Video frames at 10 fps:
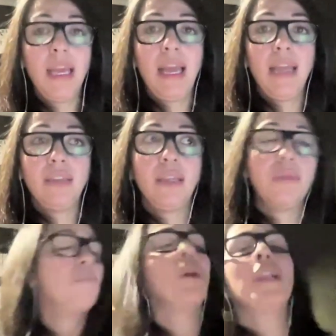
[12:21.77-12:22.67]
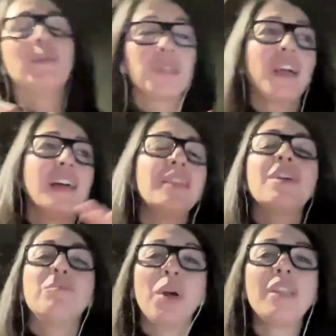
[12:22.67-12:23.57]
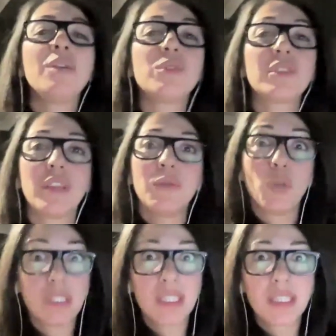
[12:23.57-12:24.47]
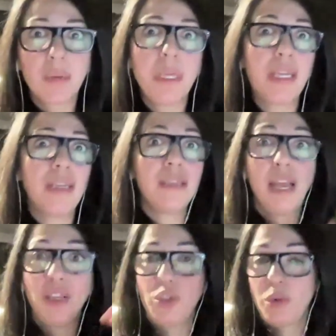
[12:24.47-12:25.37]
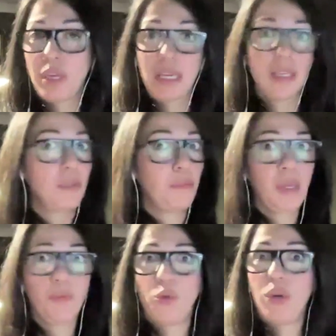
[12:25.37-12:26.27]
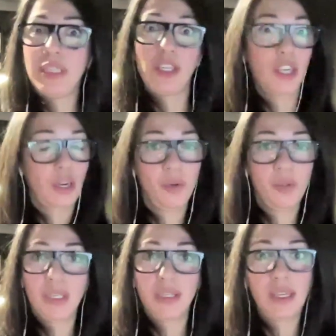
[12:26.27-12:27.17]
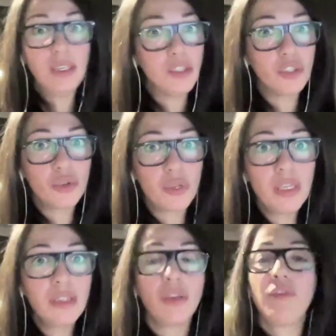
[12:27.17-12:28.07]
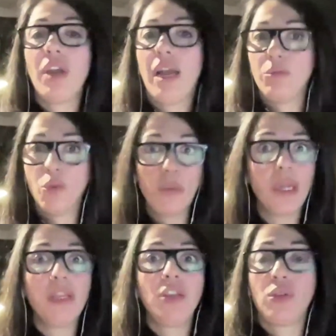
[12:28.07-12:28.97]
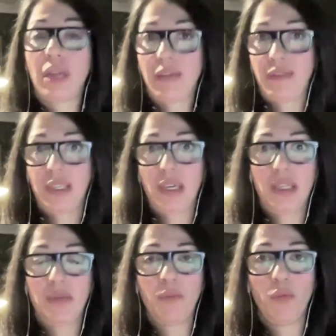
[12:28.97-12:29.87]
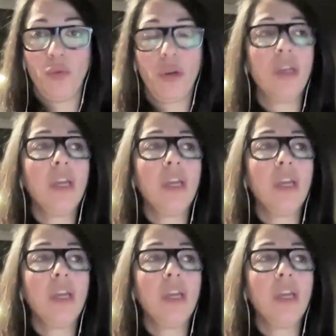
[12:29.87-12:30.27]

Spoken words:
And if money was hard, the money wasn't coming in, and you were against big boys and girls in the industry. So if you had more money, you could advertise more.